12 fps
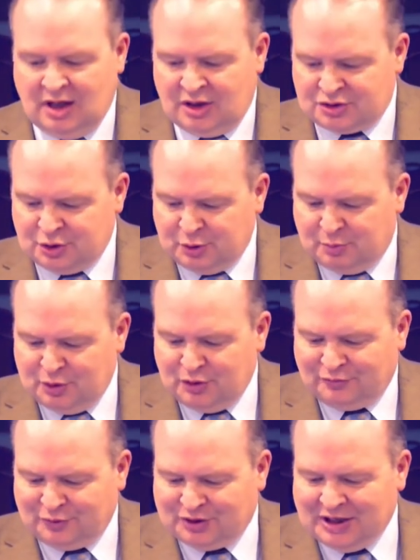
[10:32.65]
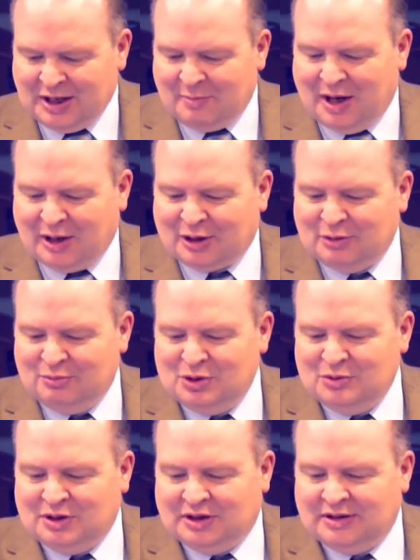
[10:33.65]
So the beautiful thing about
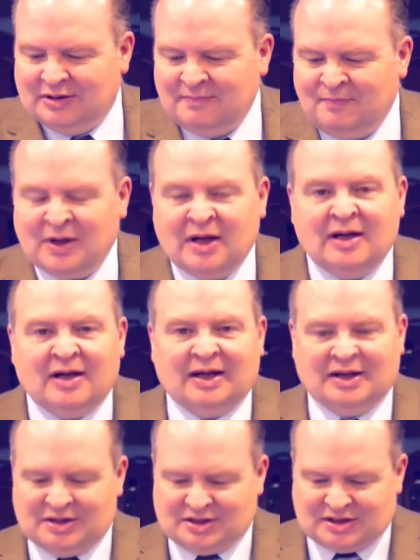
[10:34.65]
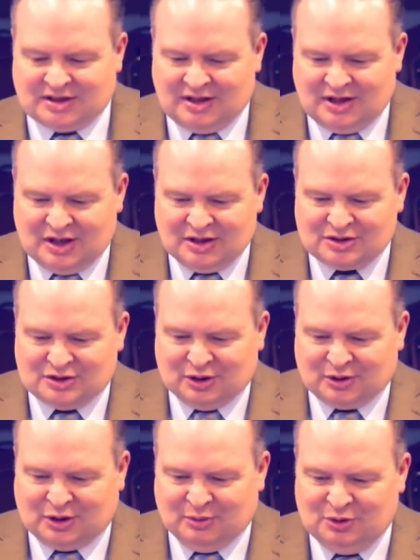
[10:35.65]
communion is
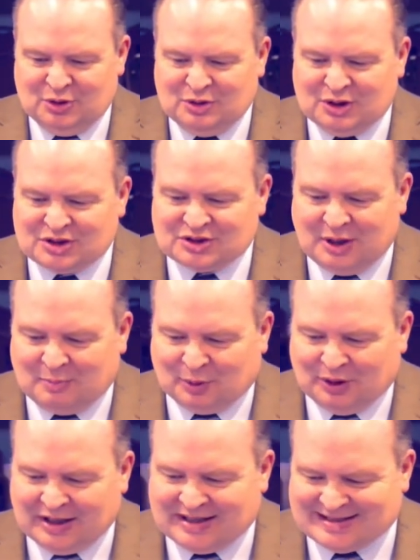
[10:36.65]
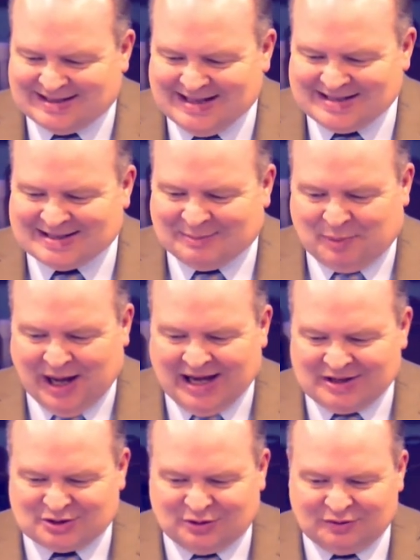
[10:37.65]
the communion supper extends the
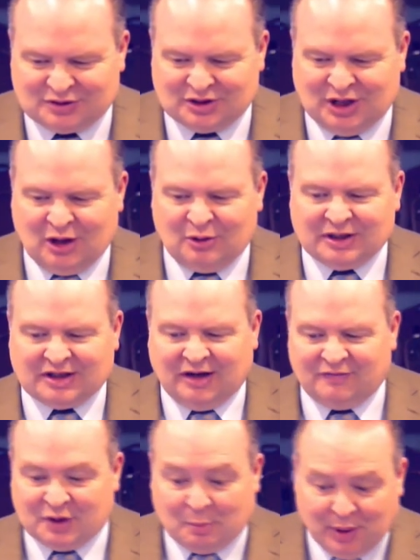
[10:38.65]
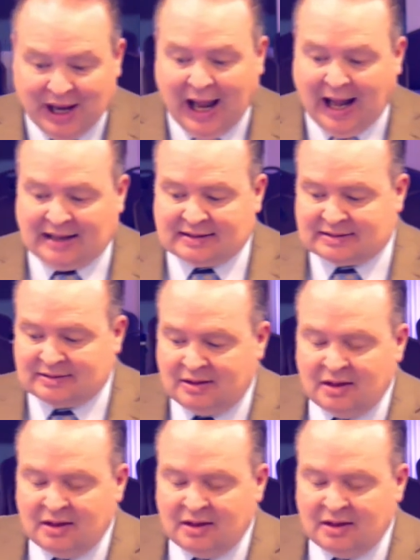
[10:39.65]
Passover to not only cover the past,